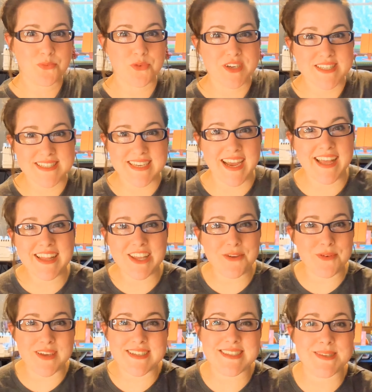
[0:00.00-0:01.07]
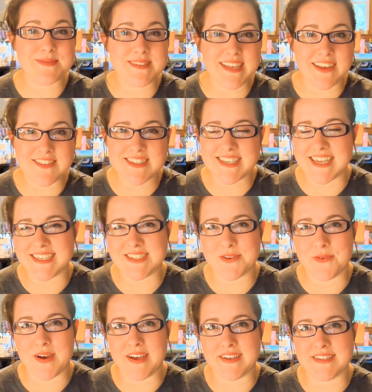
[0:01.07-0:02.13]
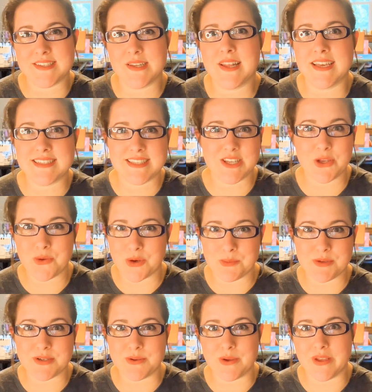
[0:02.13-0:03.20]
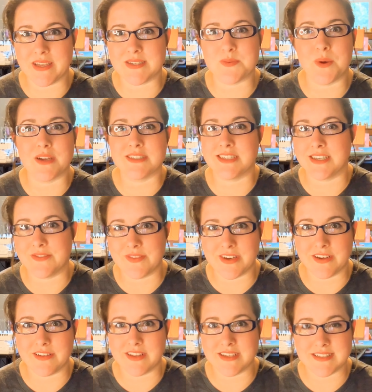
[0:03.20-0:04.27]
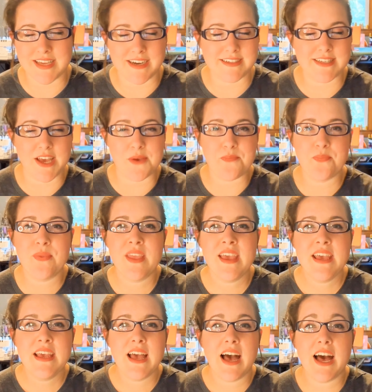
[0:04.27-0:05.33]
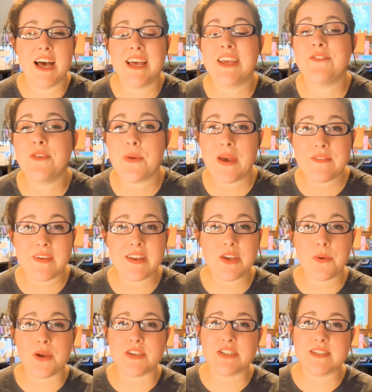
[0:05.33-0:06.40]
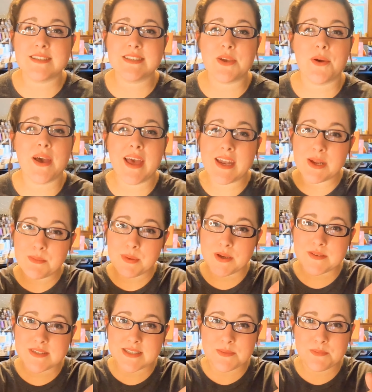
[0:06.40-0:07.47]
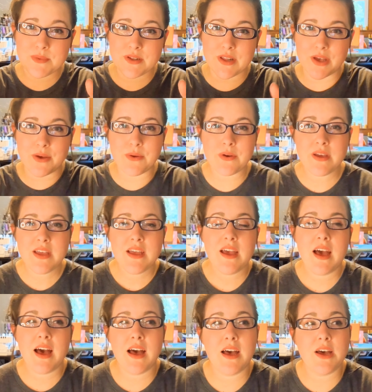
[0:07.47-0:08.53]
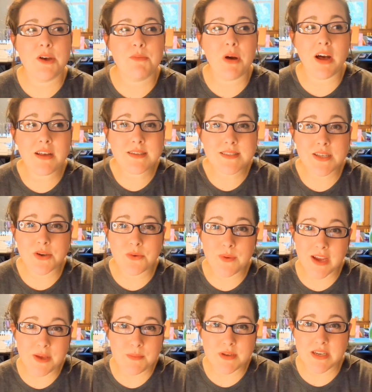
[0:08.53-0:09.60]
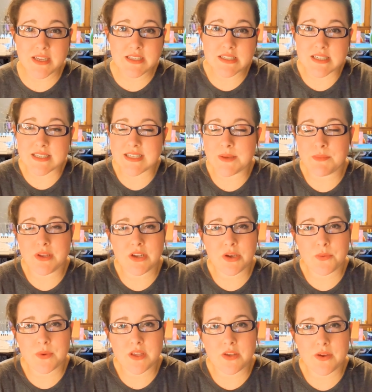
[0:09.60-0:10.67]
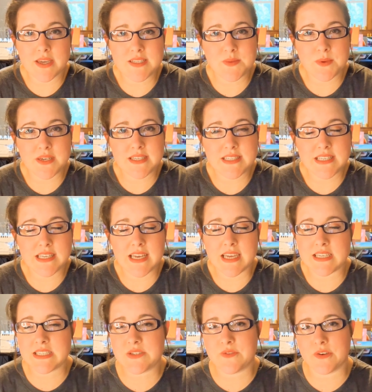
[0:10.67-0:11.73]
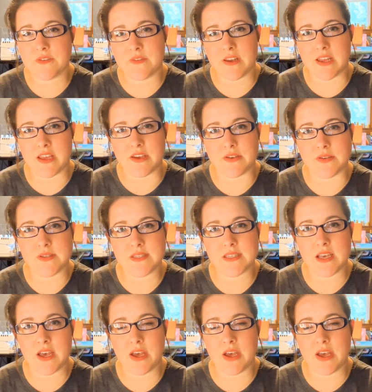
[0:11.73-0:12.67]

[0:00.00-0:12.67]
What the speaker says: restyling wigs themselves takes a while, so the last thing you want to be doing is watching a video the entire time. If you have any questions, go ahead and post them below. Also, recommendations. Let me know what you guys want to see next for videos.